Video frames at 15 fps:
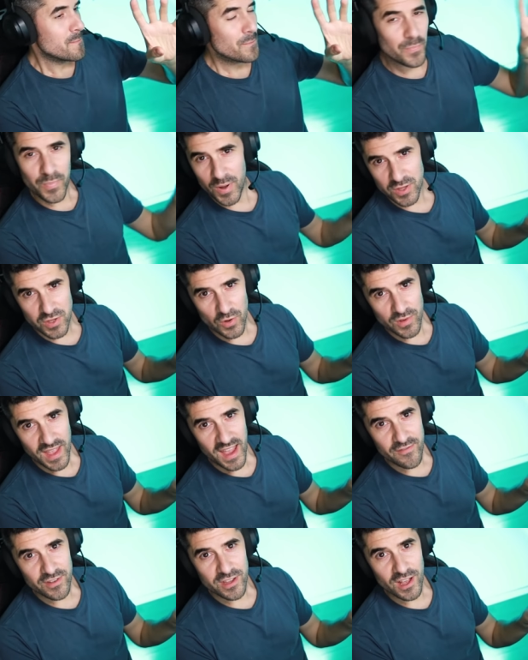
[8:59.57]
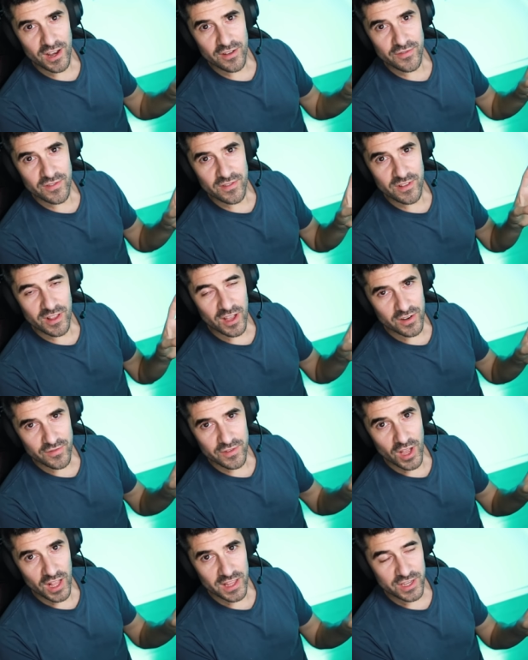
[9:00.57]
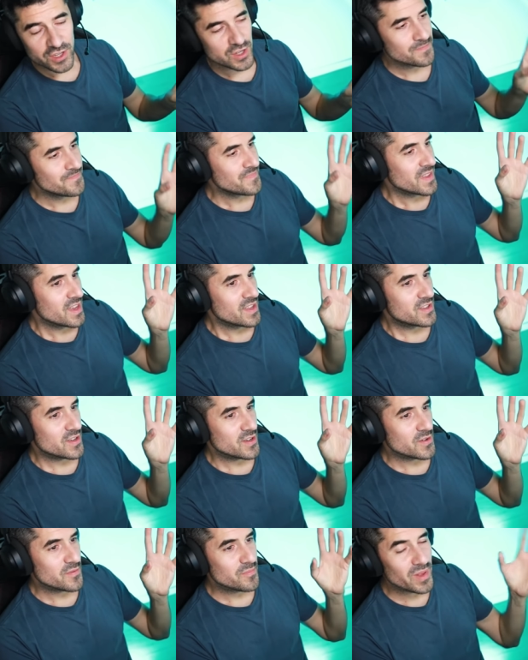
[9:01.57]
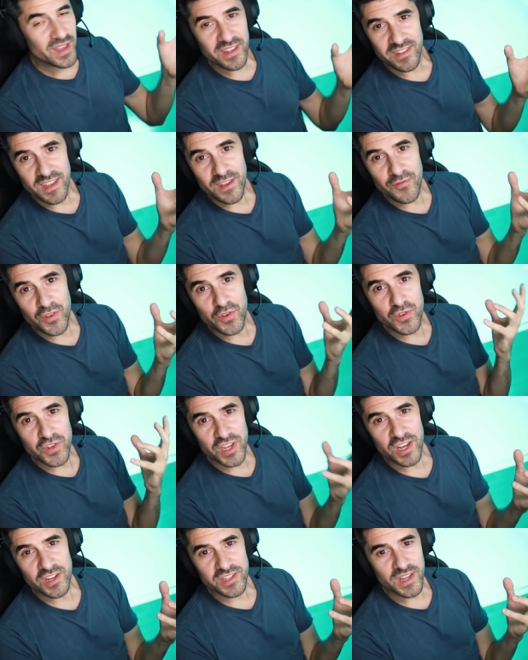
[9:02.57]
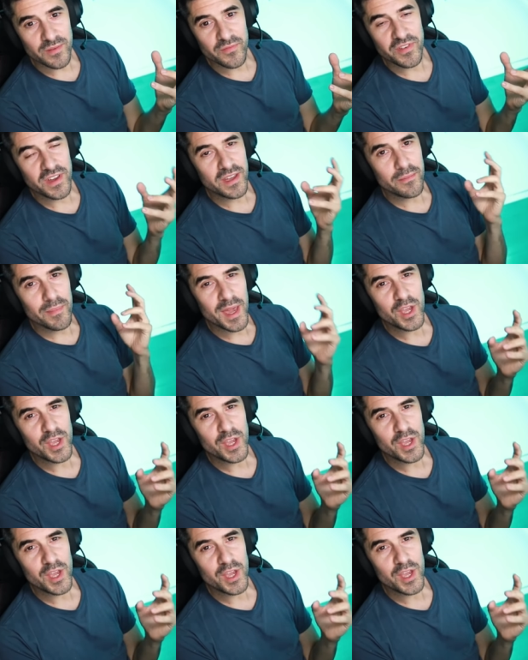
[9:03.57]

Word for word: but don't have a lot of, a lot of knowledge. So please, if you share something, make